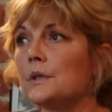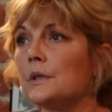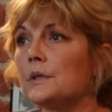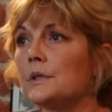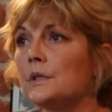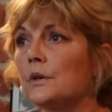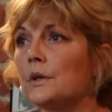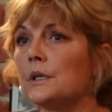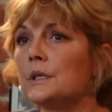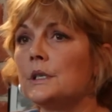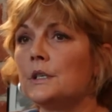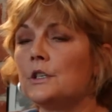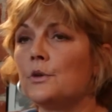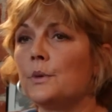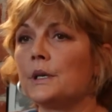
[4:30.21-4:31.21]
still
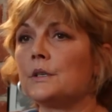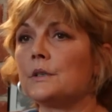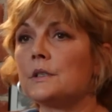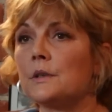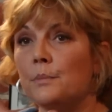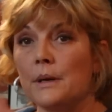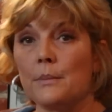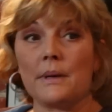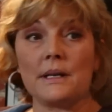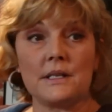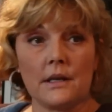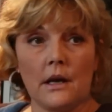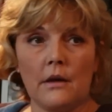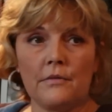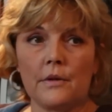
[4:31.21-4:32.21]
continuing to submit
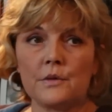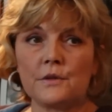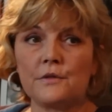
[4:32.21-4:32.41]
myself. I